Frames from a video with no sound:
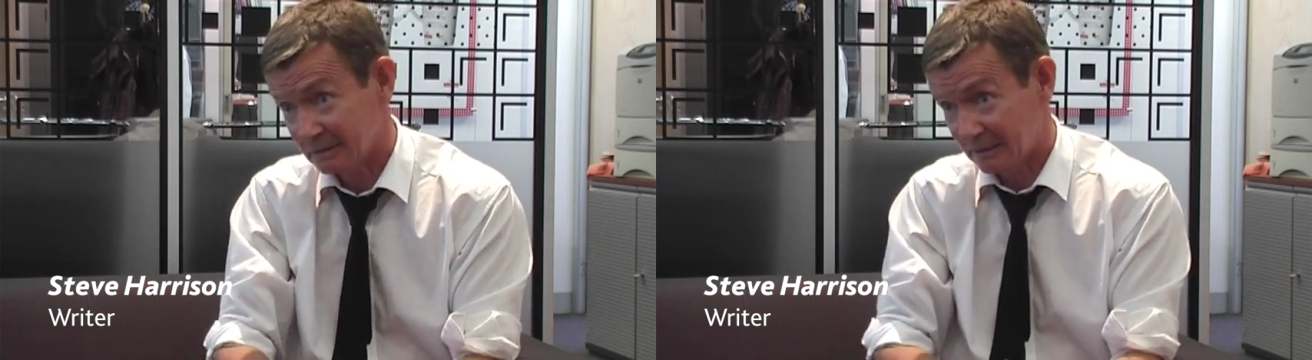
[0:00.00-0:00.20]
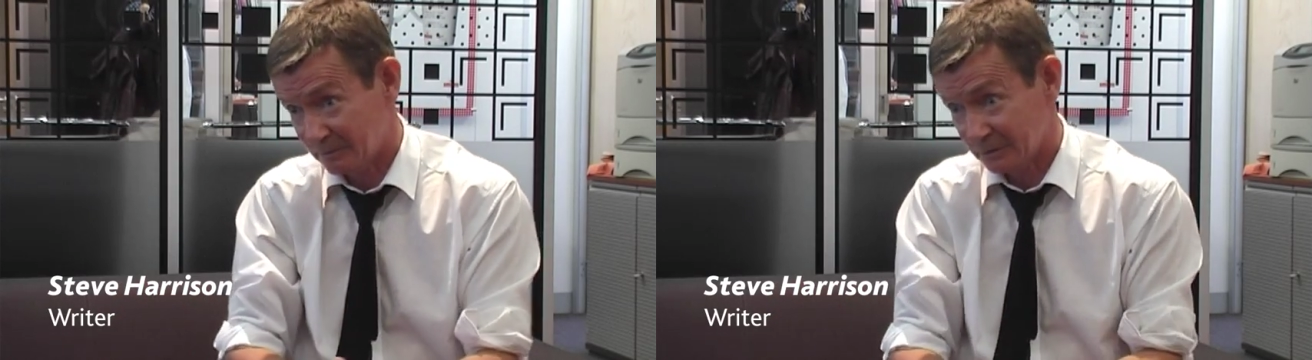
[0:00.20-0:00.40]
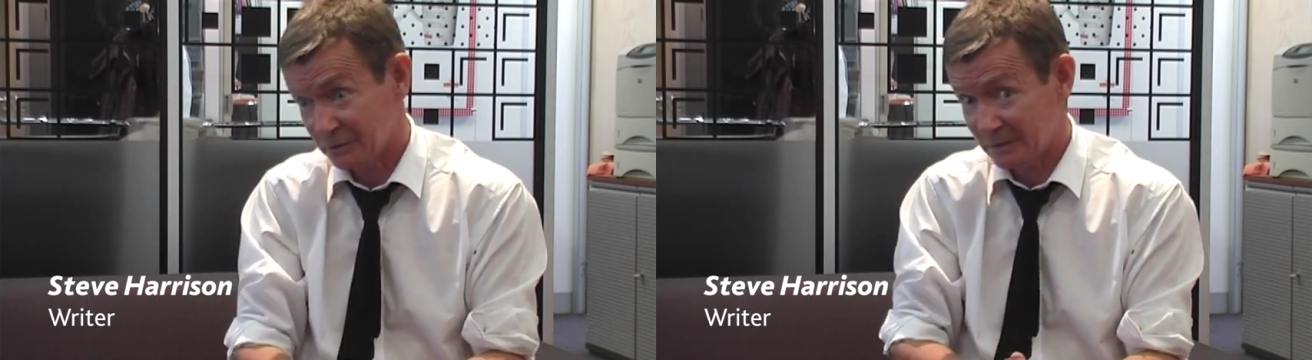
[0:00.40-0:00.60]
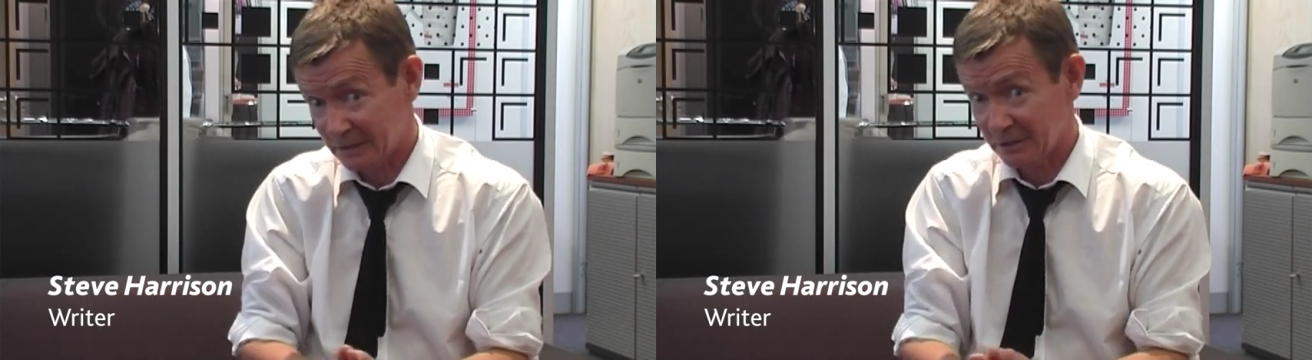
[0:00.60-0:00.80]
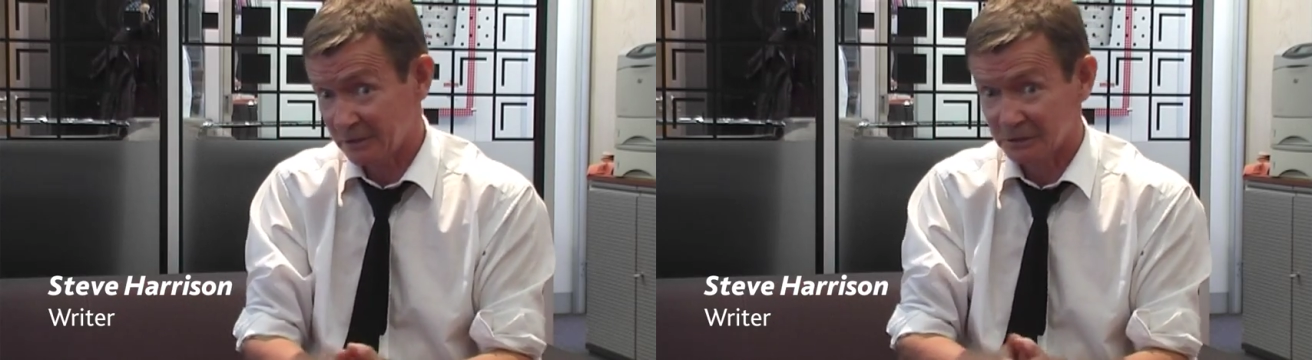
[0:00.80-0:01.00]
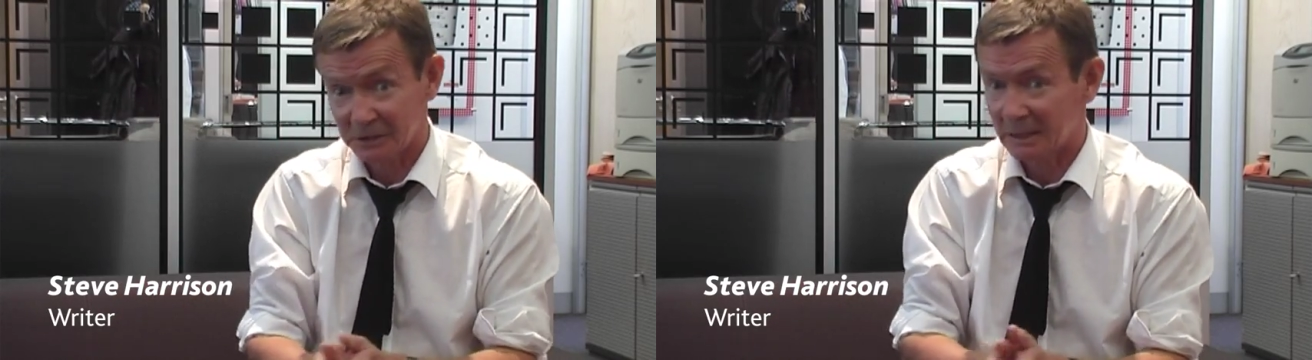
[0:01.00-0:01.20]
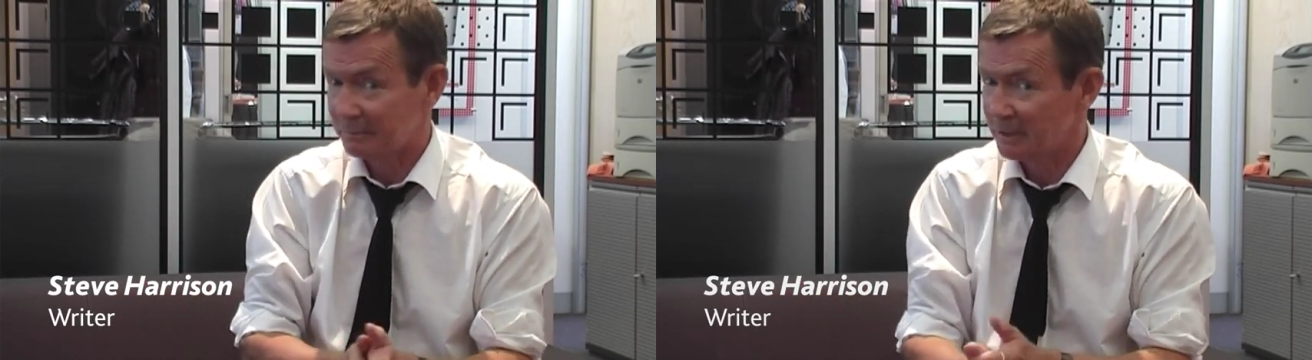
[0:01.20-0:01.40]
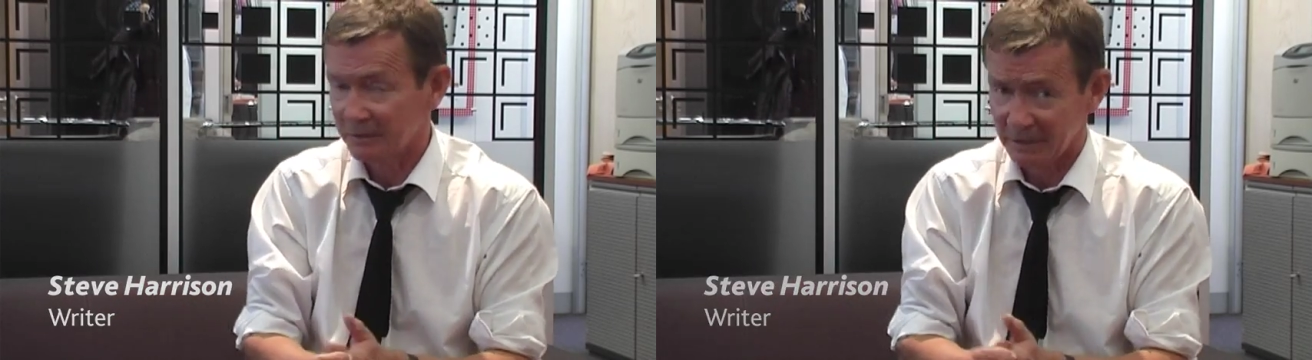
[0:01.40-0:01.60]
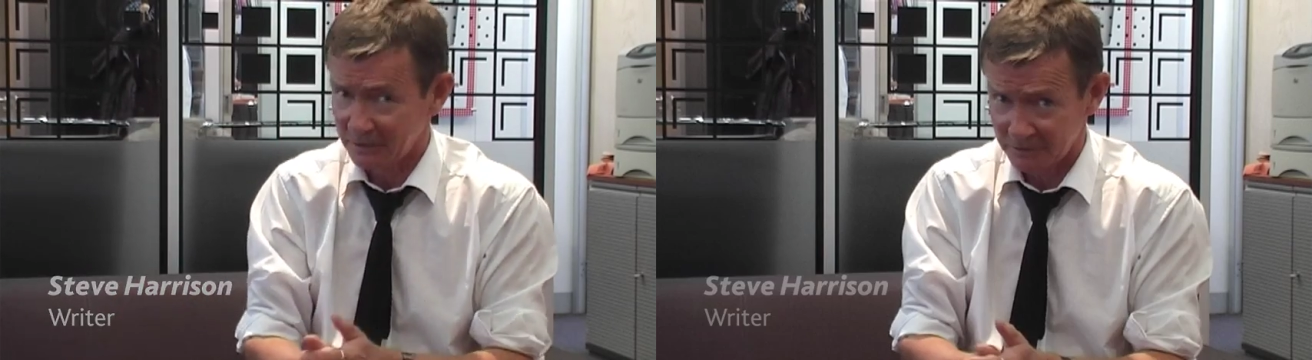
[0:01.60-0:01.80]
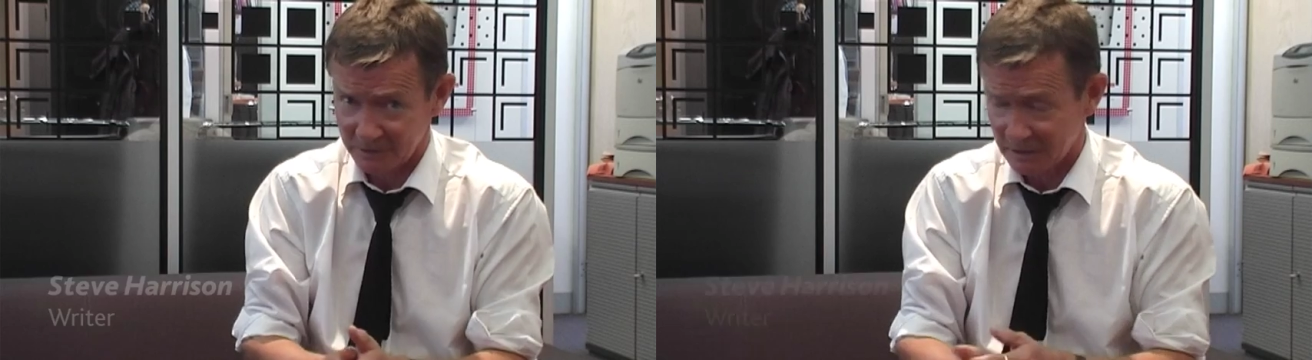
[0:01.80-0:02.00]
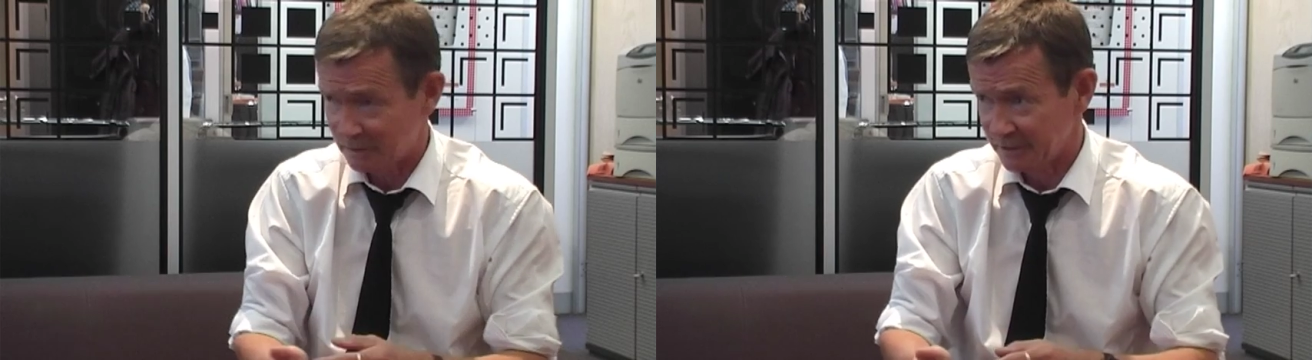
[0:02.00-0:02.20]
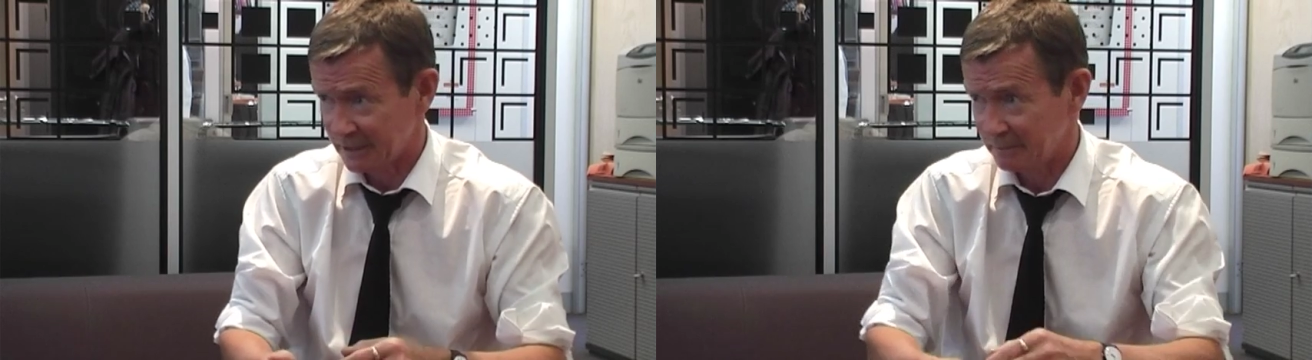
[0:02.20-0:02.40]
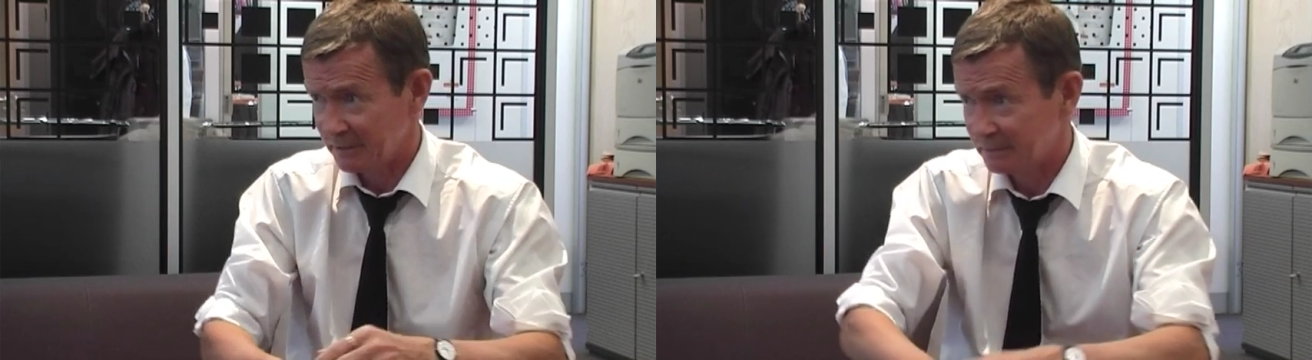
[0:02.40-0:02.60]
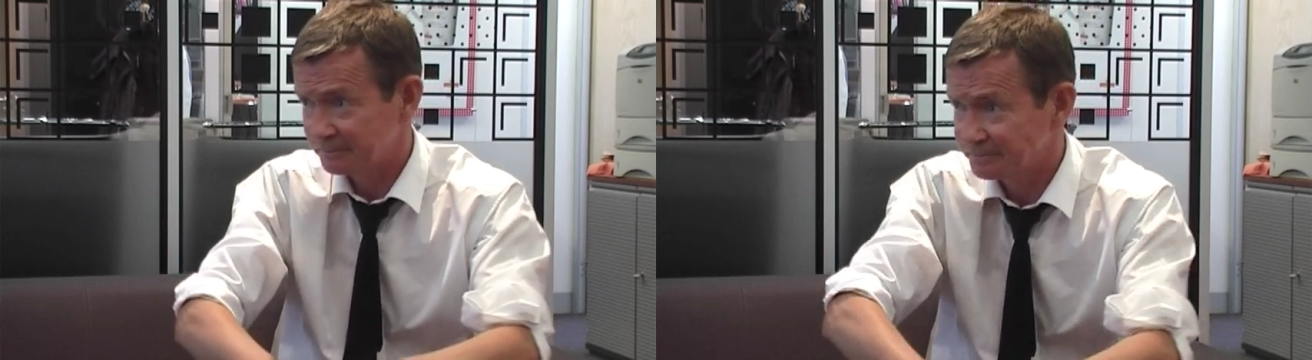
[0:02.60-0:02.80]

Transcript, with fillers: I will do it in the lunchtime. And they couldn't accommodate me.